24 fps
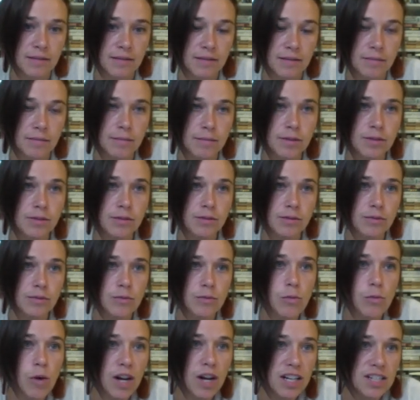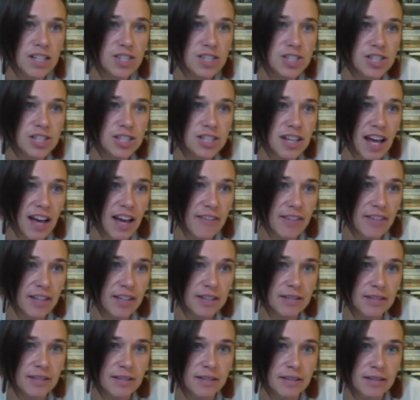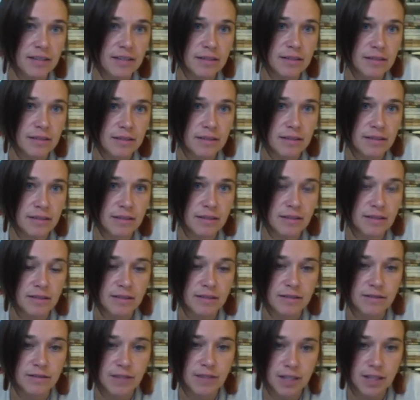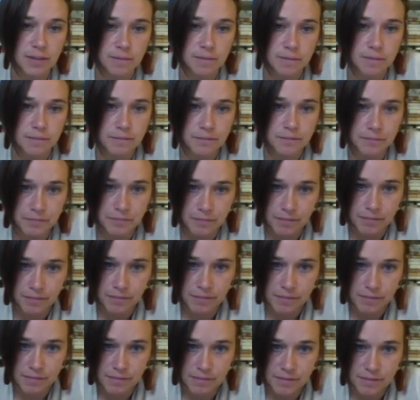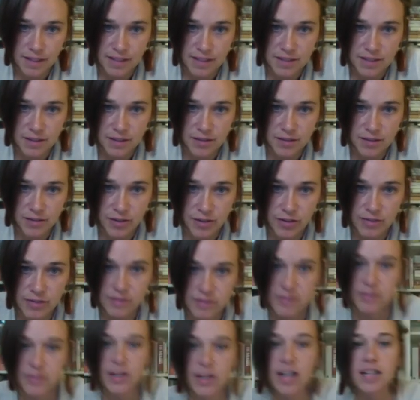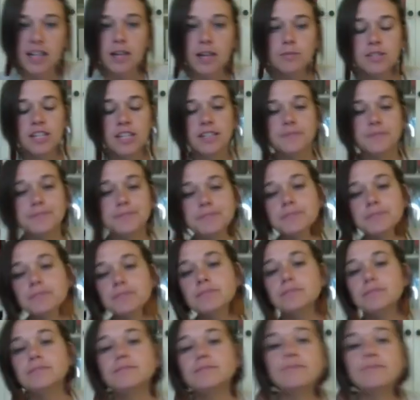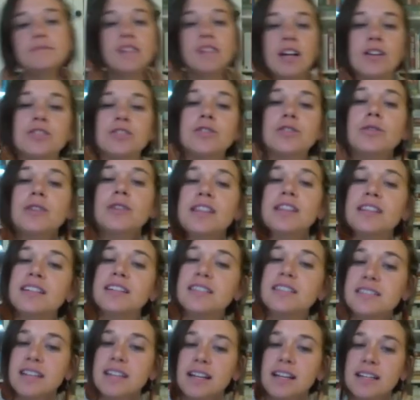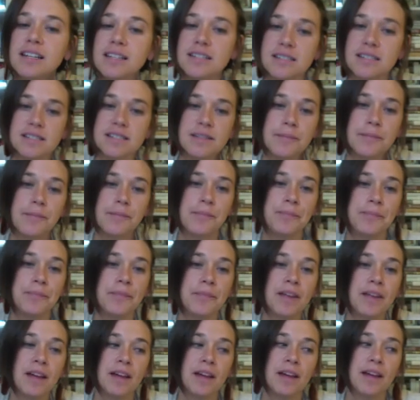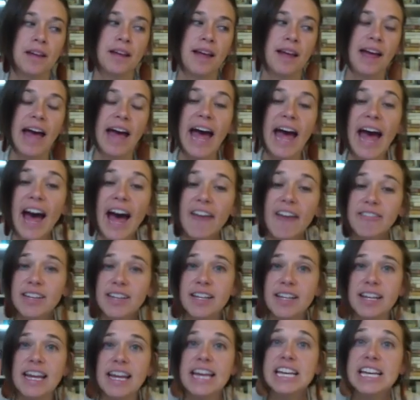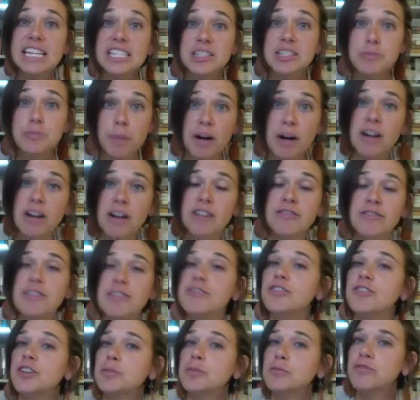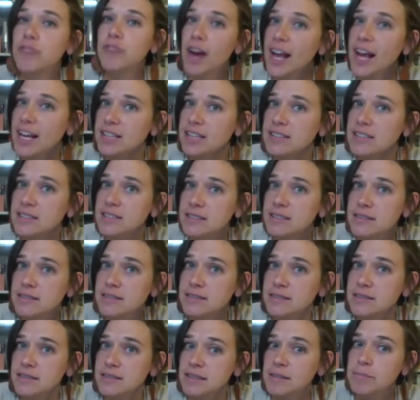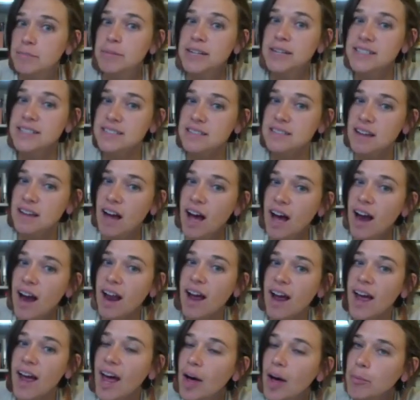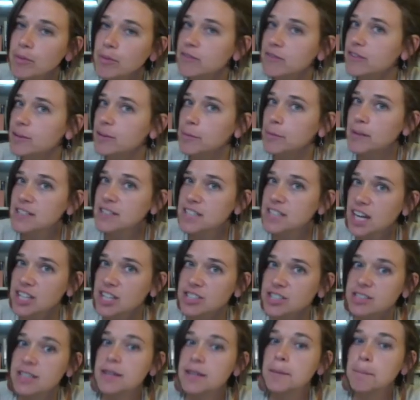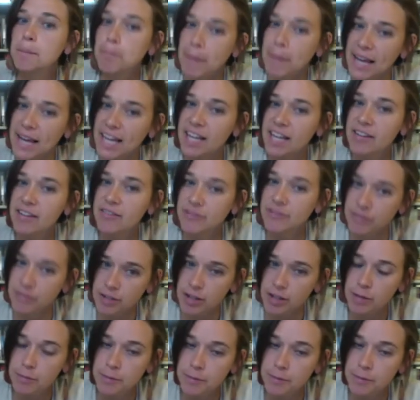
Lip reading: Blue, what is she having? Fun. So they're direct object. So in this sentence, having is part of a verb phrase, but it's not a helping verb. It's actually the main verb.